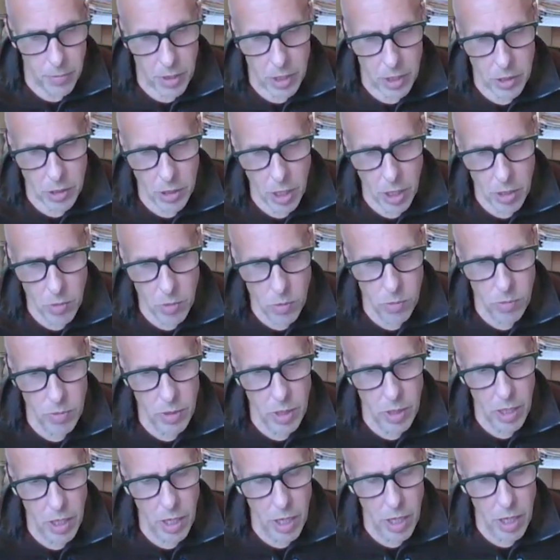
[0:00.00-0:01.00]
So
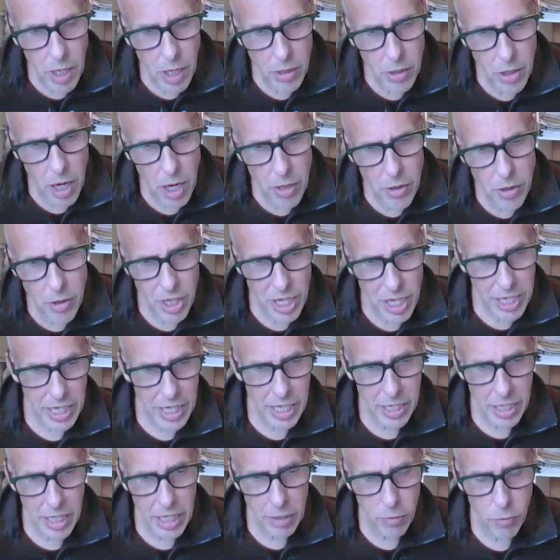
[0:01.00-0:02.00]
I think
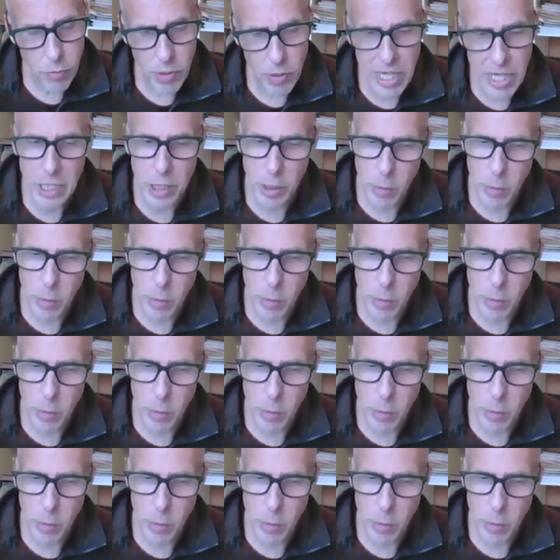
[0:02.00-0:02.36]
it really